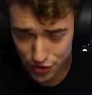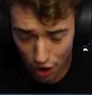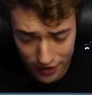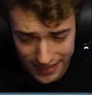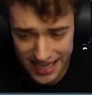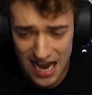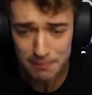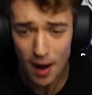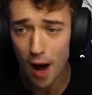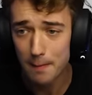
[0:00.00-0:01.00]
Don't eat
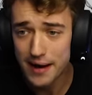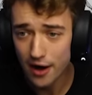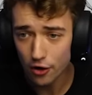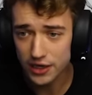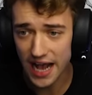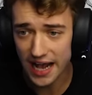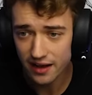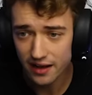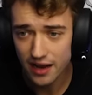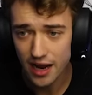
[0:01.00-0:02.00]
that bomb. Okay,
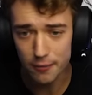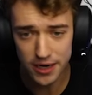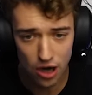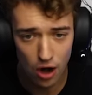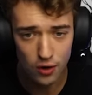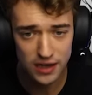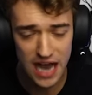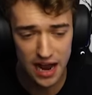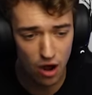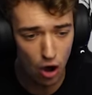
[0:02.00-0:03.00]
here we go.
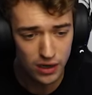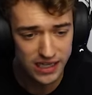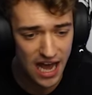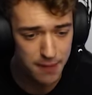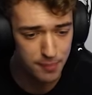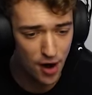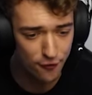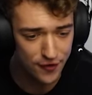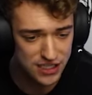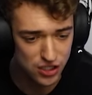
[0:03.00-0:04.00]
Got only gotten
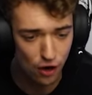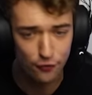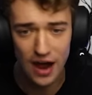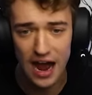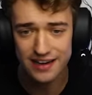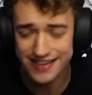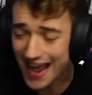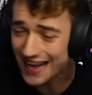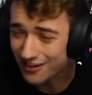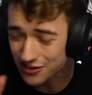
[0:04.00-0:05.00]
perfect so far.
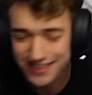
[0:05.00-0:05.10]
Dang.